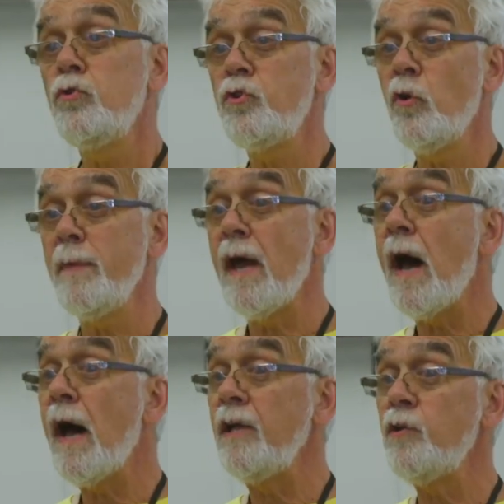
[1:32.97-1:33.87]
It became
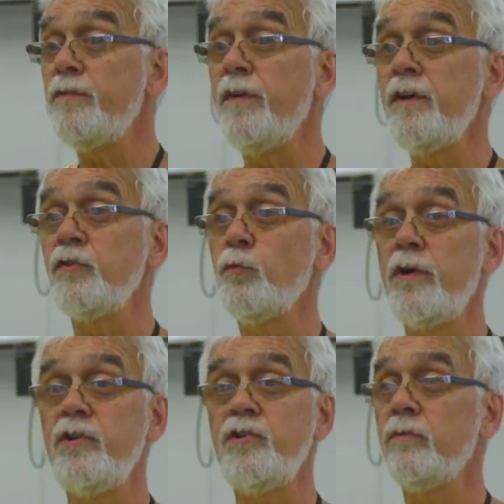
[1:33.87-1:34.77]
a
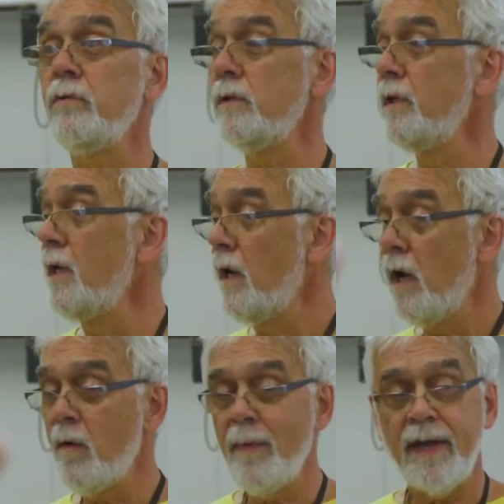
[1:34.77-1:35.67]
program
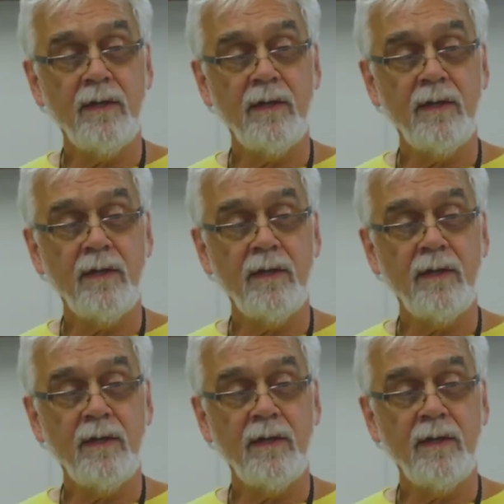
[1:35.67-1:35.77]
about